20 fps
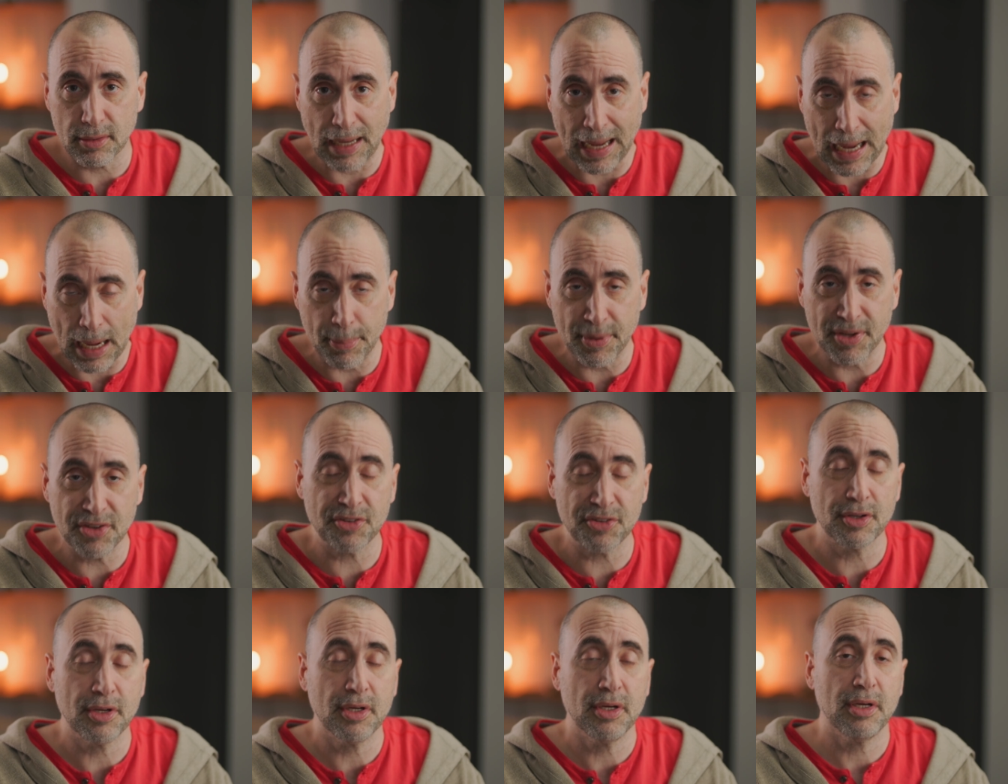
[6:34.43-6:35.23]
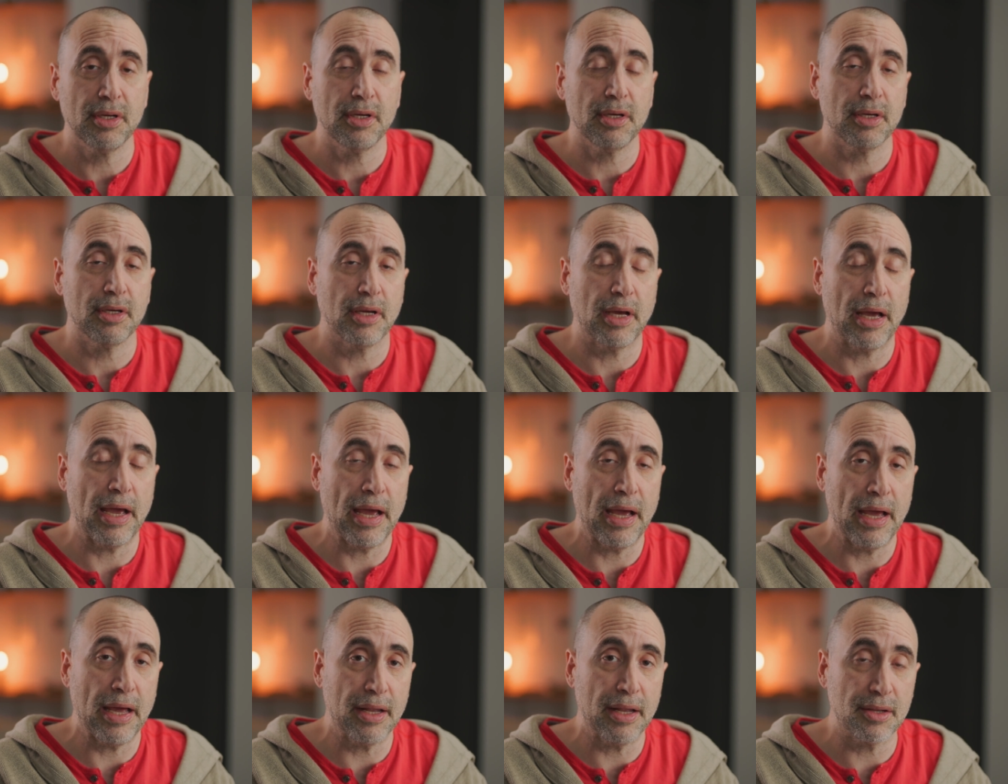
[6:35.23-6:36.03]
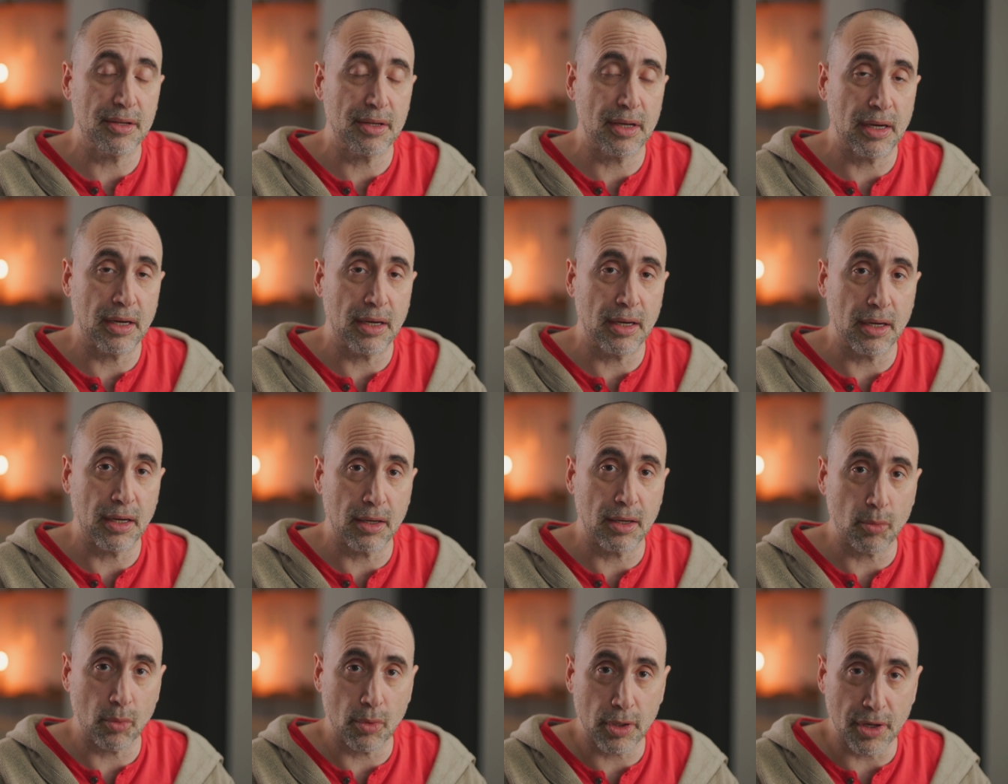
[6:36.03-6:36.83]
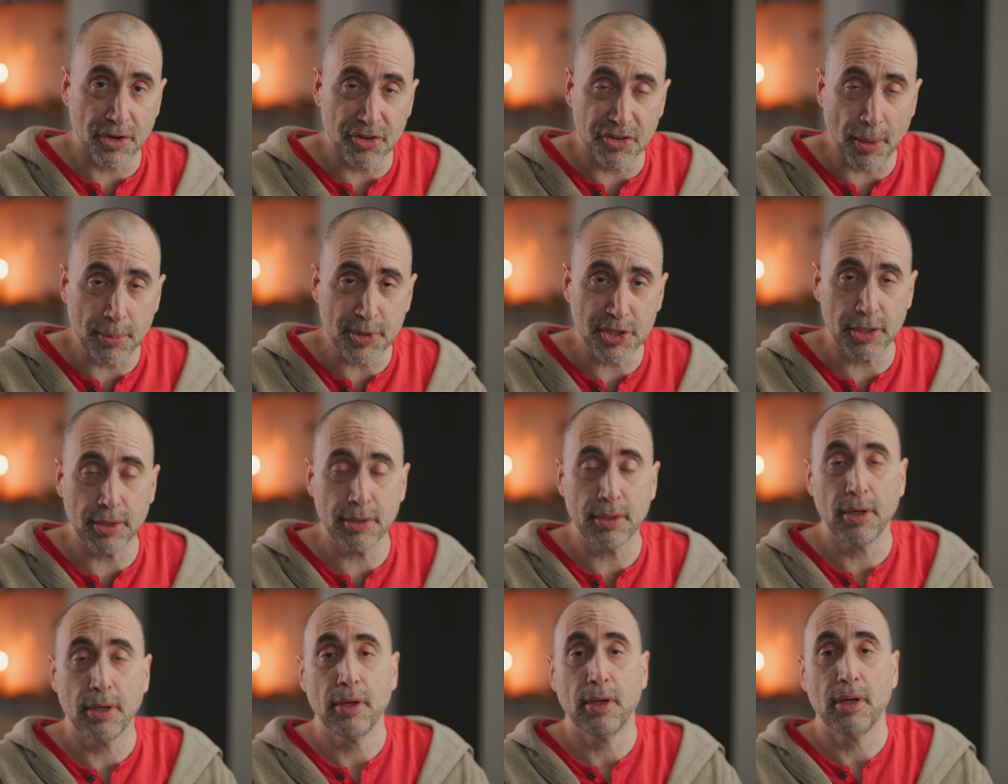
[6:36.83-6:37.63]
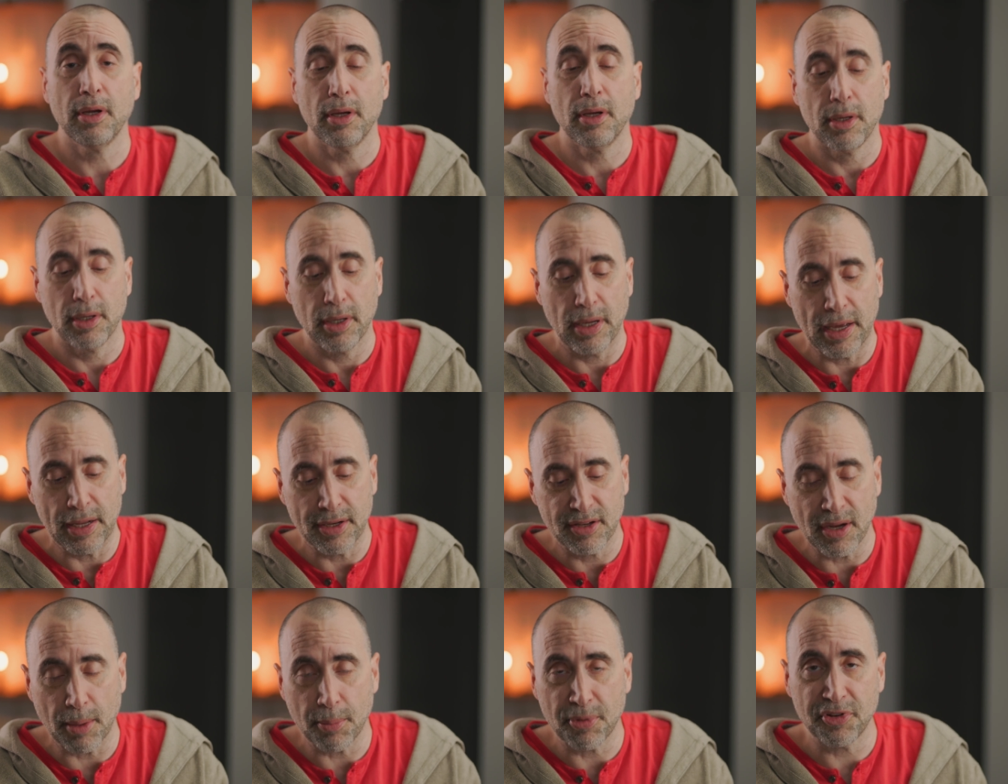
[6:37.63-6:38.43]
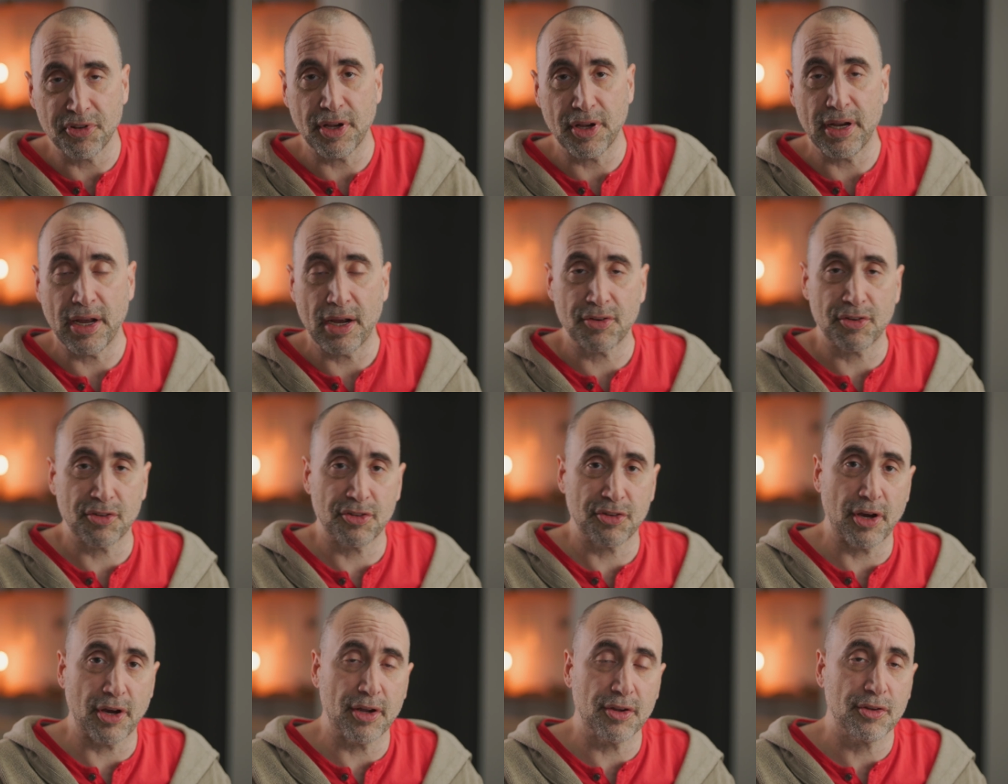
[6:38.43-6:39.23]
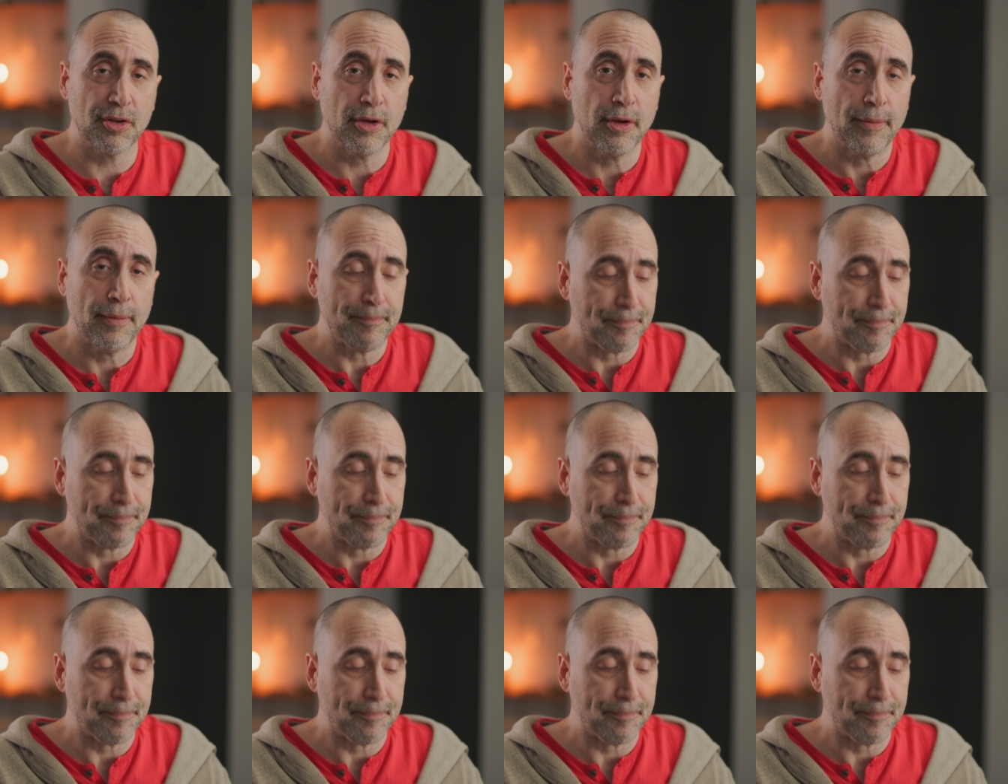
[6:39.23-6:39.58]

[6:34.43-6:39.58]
habits and uh, consumption, and ten percent exercise.